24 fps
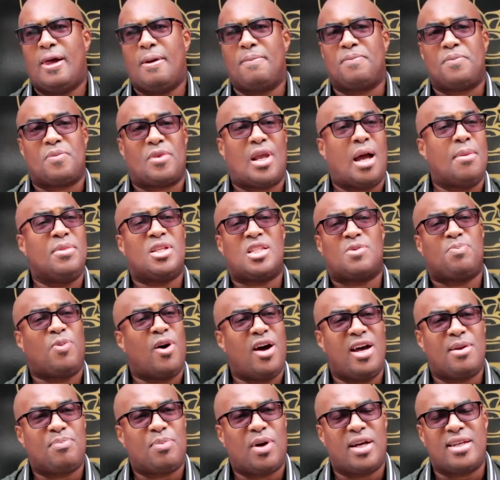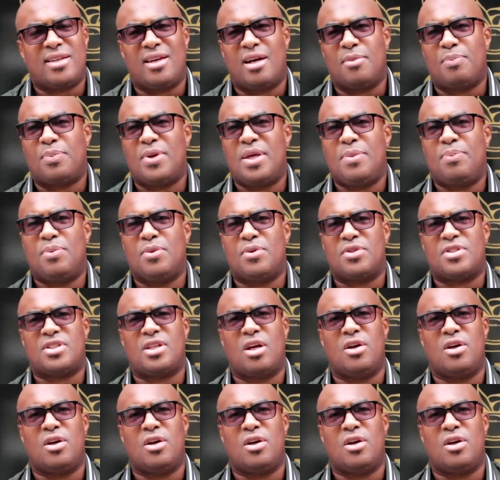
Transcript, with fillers: Um, I'm inspired by young people.